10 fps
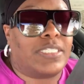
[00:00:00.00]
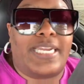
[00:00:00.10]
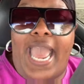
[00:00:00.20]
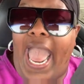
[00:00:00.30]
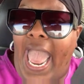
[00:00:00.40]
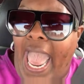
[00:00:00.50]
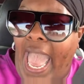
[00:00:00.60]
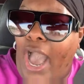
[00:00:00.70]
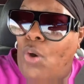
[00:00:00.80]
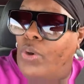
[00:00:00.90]
and
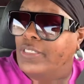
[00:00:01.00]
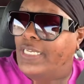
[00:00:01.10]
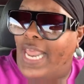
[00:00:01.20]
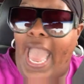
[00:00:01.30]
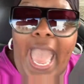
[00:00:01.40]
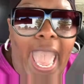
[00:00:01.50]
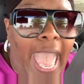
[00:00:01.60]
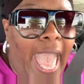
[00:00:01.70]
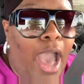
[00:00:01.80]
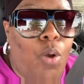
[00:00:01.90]
hours and
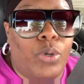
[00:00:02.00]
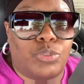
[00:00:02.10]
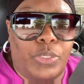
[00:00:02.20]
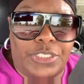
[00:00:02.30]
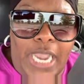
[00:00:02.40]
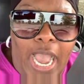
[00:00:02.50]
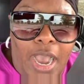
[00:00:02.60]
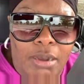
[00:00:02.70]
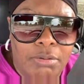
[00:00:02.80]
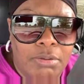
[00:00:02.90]
hours with
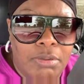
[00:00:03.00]
y'all.